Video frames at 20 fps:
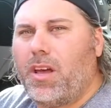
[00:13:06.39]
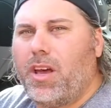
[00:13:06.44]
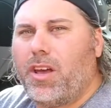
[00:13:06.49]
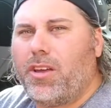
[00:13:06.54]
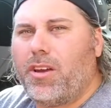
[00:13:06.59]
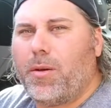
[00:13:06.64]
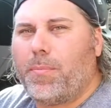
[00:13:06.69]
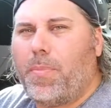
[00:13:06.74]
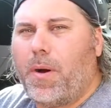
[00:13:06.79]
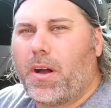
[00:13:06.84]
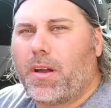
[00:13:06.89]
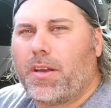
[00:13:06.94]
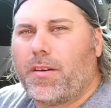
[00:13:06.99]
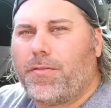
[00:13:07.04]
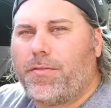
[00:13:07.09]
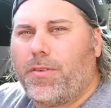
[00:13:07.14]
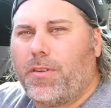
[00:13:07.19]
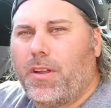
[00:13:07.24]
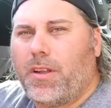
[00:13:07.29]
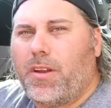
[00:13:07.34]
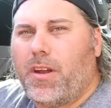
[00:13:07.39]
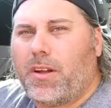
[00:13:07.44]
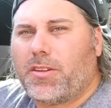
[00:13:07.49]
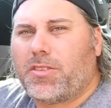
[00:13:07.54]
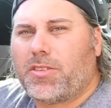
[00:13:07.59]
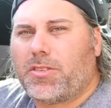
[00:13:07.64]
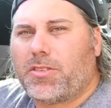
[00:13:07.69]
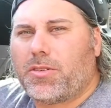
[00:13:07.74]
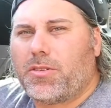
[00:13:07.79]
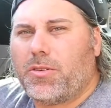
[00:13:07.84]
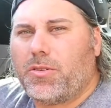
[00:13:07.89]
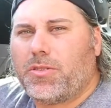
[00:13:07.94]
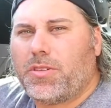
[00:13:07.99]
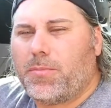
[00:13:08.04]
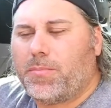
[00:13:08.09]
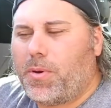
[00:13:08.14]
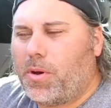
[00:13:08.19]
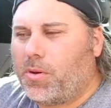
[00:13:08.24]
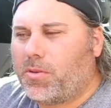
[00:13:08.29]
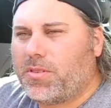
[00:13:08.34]
your bucket full of nuts, screws,
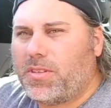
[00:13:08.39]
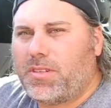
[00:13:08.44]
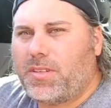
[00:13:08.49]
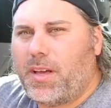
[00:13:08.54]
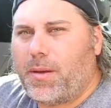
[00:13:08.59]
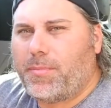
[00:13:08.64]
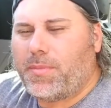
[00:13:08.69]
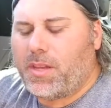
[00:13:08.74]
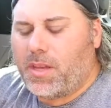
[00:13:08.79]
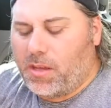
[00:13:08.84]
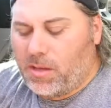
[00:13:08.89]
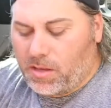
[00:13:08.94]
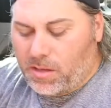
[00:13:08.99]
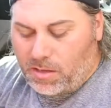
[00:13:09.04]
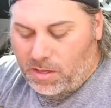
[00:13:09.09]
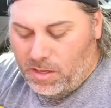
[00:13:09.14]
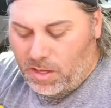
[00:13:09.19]
and bolts is empty.